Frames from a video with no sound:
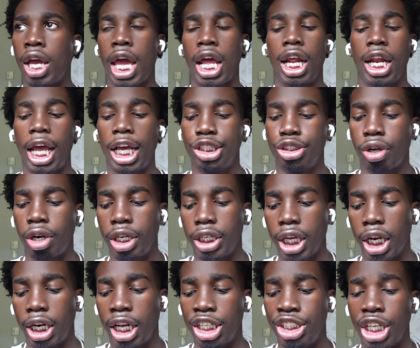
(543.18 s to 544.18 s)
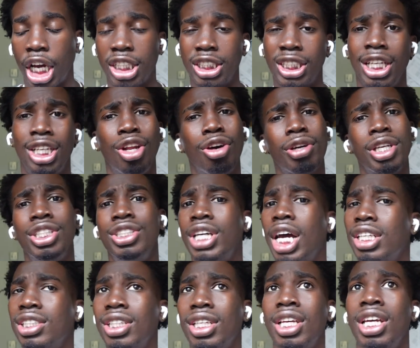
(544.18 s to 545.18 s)
kind of like started yelling at Jocelyn. Loki,
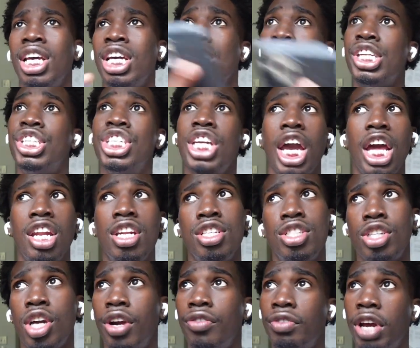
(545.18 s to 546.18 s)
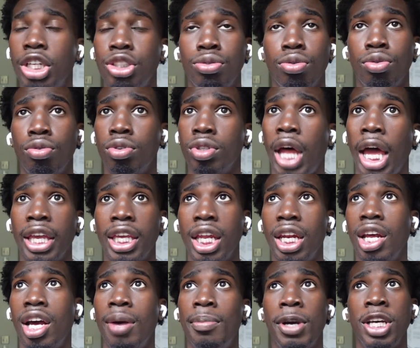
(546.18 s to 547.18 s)
Jocelyn, she kind of deserved Natural like
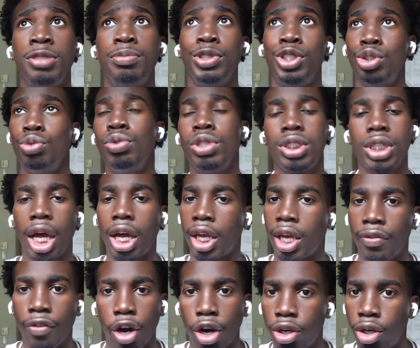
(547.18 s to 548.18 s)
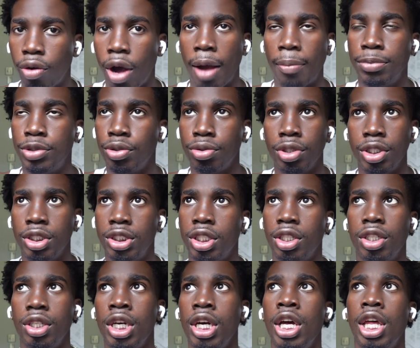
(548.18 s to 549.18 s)
yelling at her, because bitch, you was not giving her no opportunity
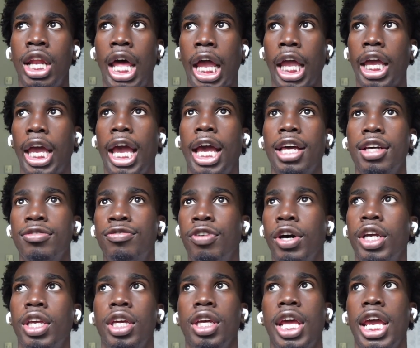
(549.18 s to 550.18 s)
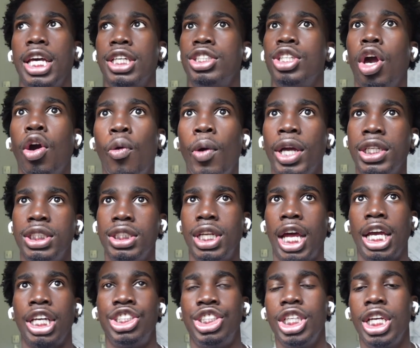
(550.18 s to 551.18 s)
to like fucking answer your question.
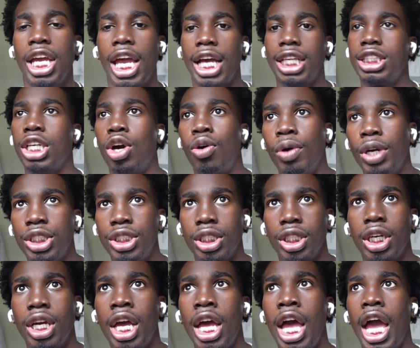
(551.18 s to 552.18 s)
Like, she'll ask her question,